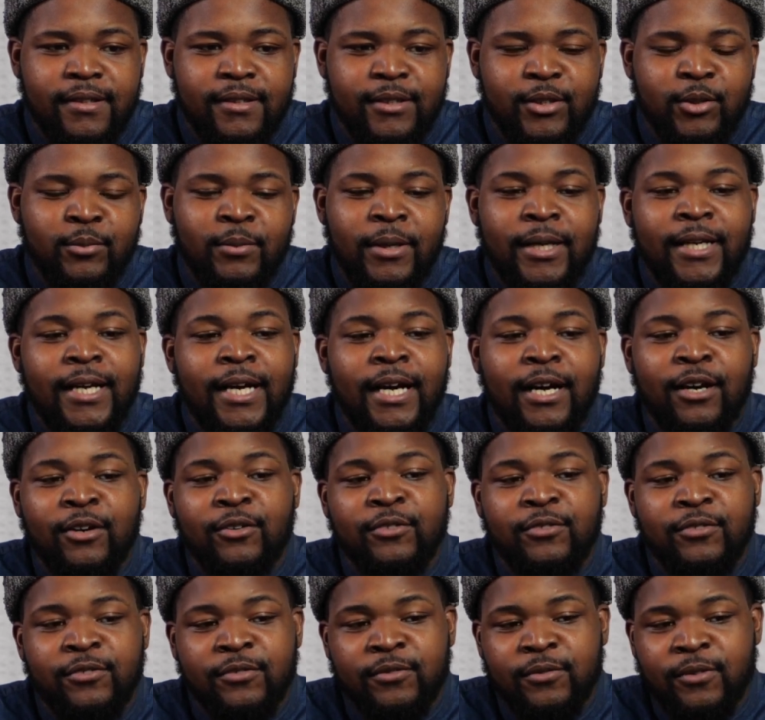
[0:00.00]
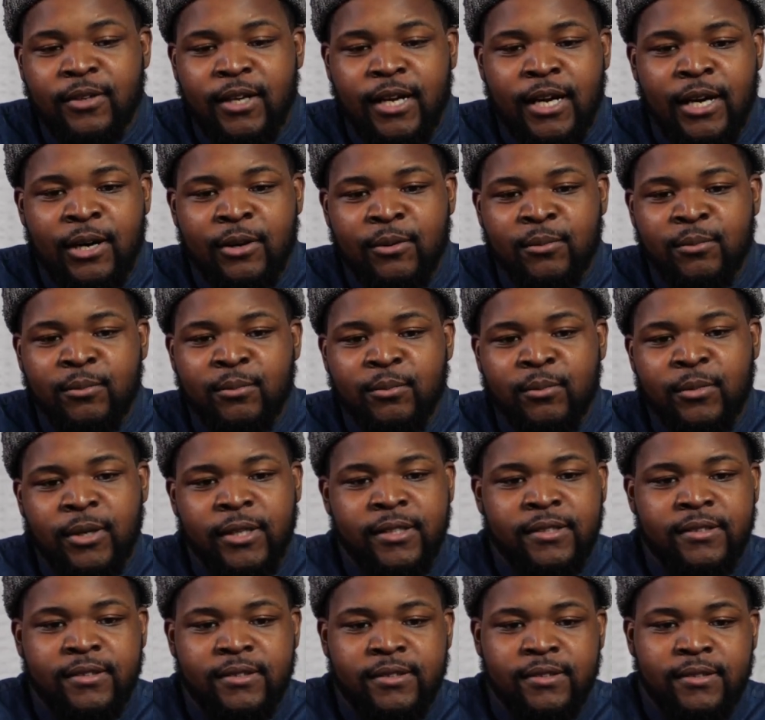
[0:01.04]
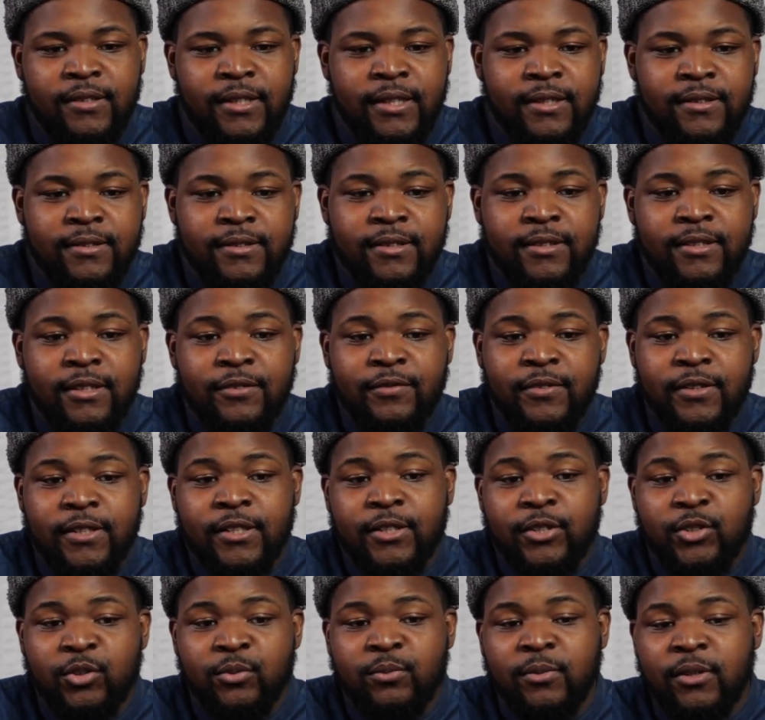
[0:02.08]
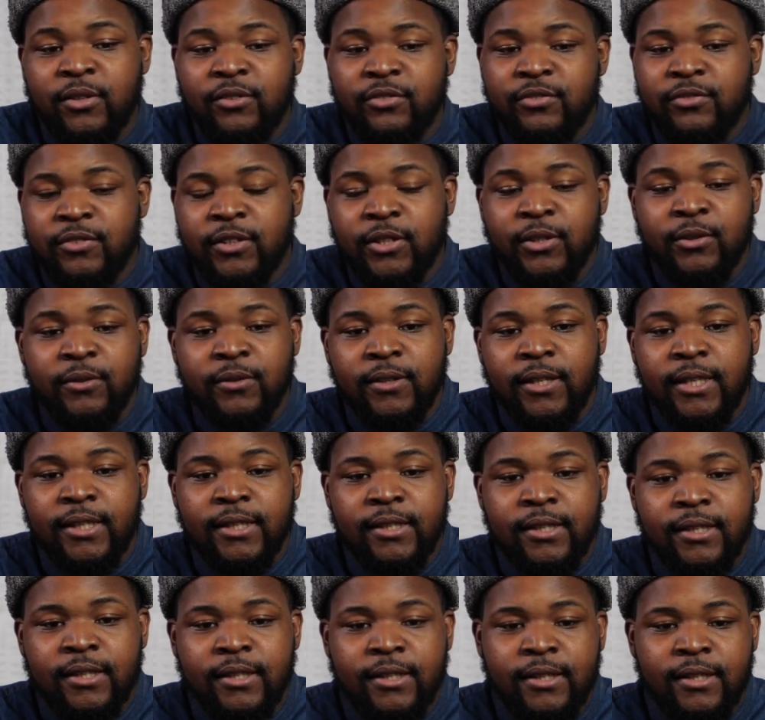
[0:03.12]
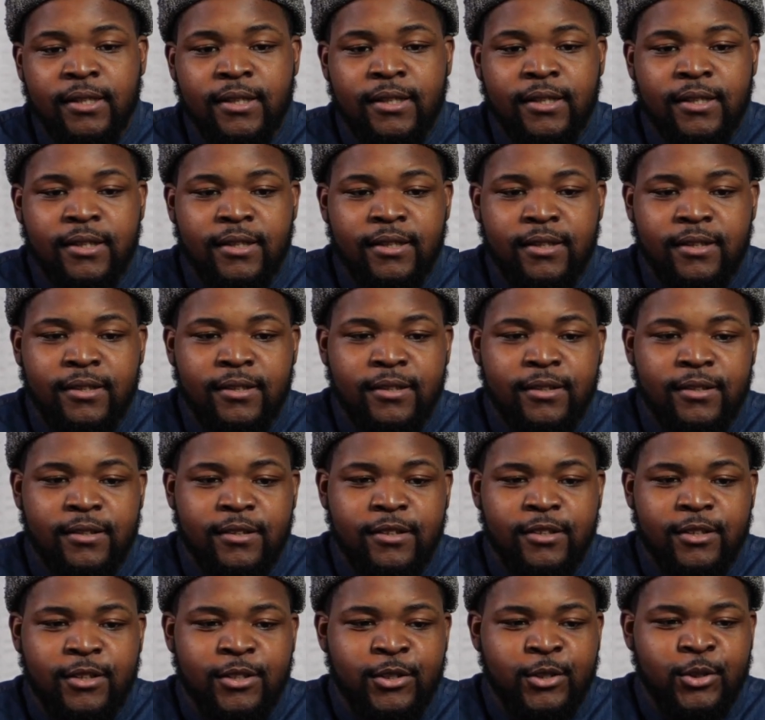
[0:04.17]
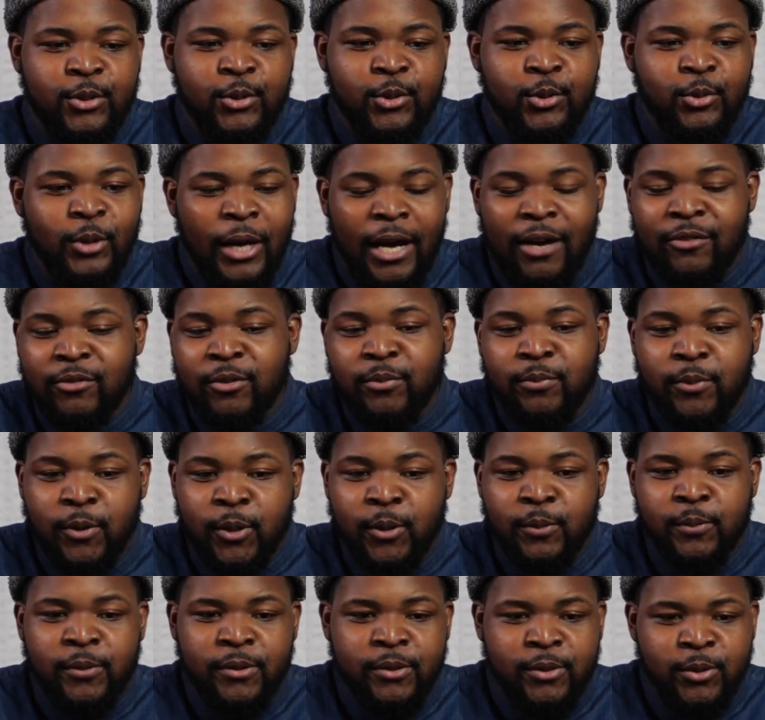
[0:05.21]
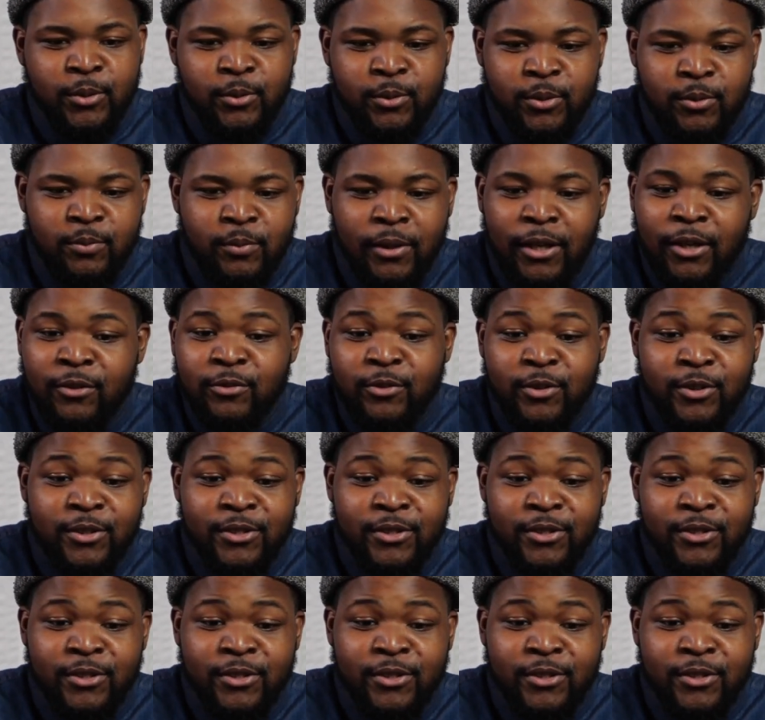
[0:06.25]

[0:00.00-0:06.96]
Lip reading: no matter how much insignificant you may feel, like you have a purpose. You was made for